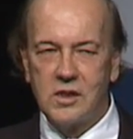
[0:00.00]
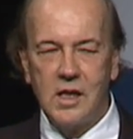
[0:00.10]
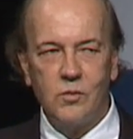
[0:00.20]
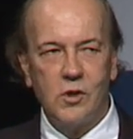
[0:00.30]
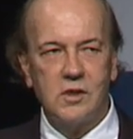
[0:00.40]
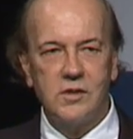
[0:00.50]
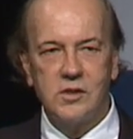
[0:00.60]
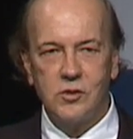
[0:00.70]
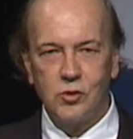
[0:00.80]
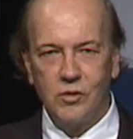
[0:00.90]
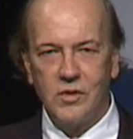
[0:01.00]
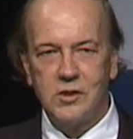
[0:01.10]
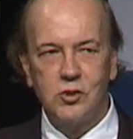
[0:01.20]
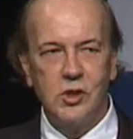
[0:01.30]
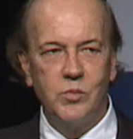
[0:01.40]
or can work at least in the short run,
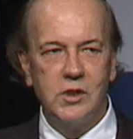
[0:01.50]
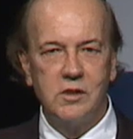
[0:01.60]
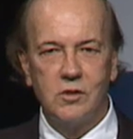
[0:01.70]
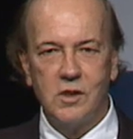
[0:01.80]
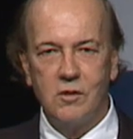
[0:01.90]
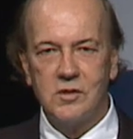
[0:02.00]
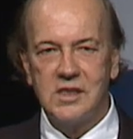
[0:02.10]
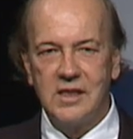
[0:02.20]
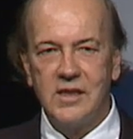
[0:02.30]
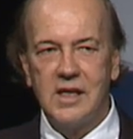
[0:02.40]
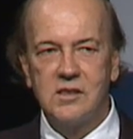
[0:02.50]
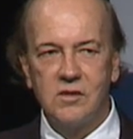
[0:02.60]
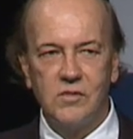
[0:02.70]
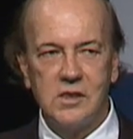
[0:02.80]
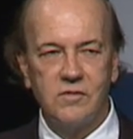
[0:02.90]
is cheapening your currency. And that's
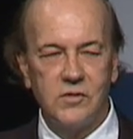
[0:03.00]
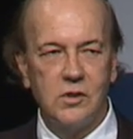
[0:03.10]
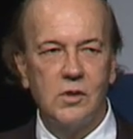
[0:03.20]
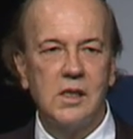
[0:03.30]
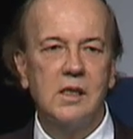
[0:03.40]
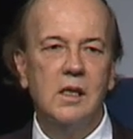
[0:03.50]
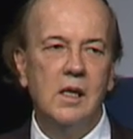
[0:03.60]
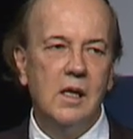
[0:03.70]
the reason for doing it.